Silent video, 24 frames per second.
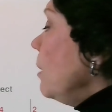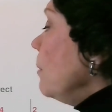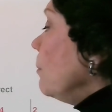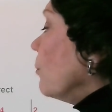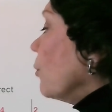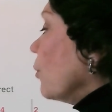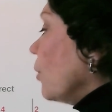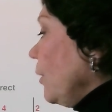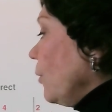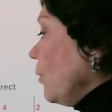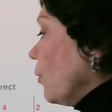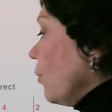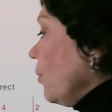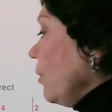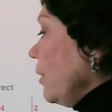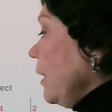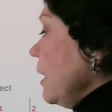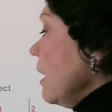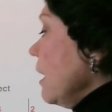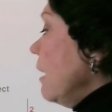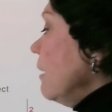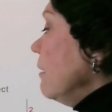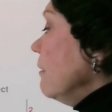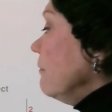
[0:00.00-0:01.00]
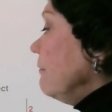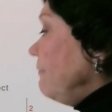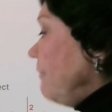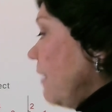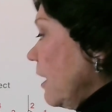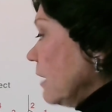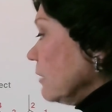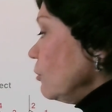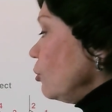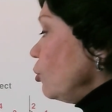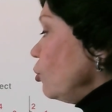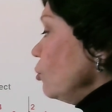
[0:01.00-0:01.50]
priority
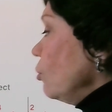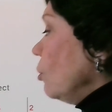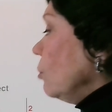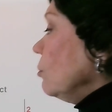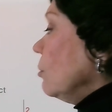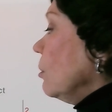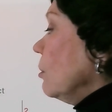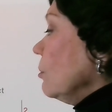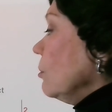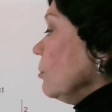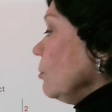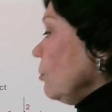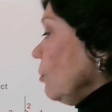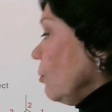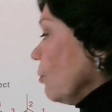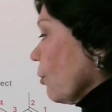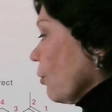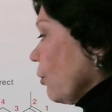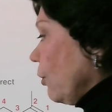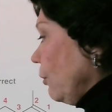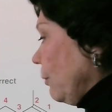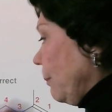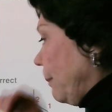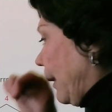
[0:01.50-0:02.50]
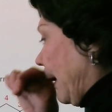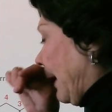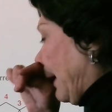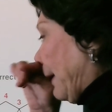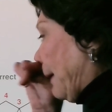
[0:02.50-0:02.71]
functional group.